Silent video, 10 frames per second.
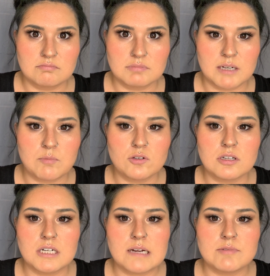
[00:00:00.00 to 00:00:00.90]
Like, most
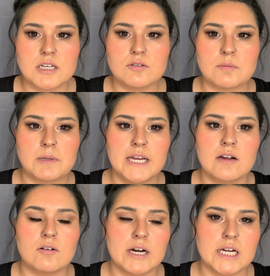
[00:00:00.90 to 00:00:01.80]
of the times I use a plate,
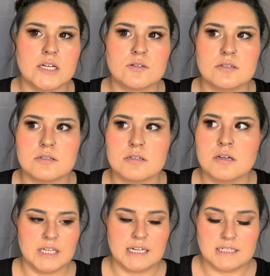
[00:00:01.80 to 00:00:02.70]
or I use
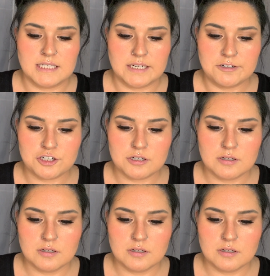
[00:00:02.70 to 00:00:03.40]
like a dish